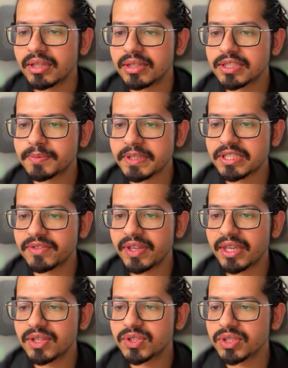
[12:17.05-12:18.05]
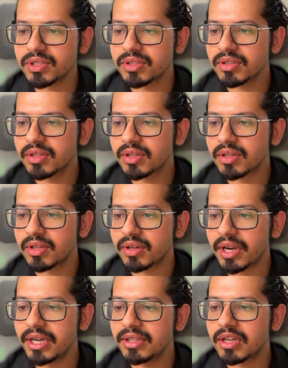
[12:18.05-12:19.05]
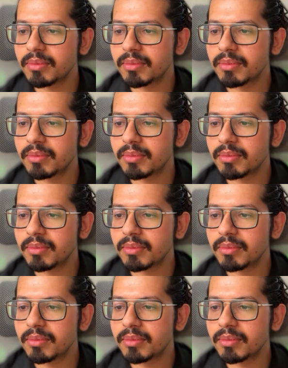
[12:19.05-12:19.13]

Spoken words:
the specification, right?